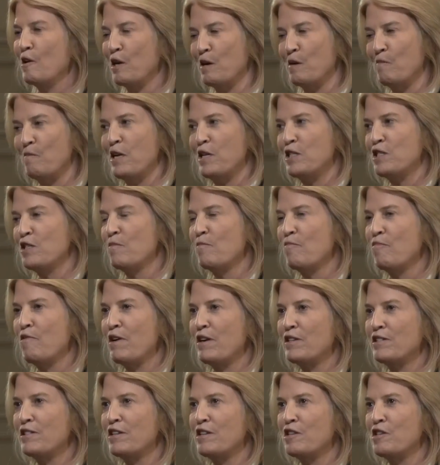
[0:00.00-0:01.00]
you going to mention
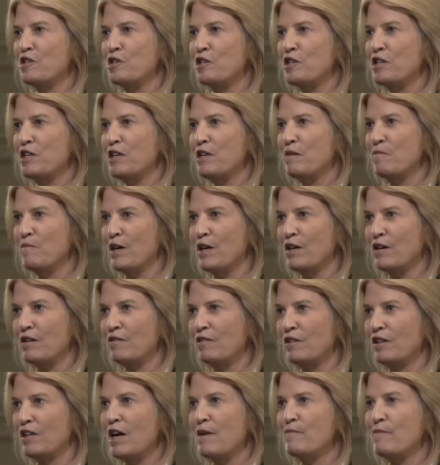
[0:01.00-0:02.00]
President Xi
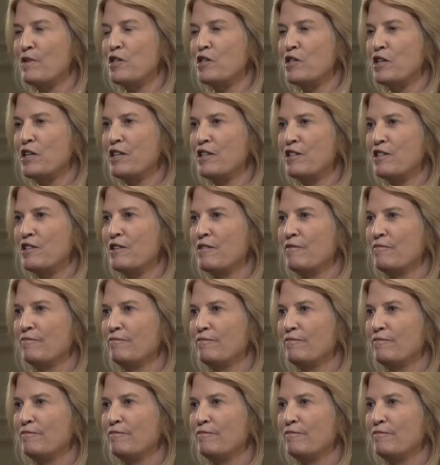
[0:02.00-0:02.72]
about climate change?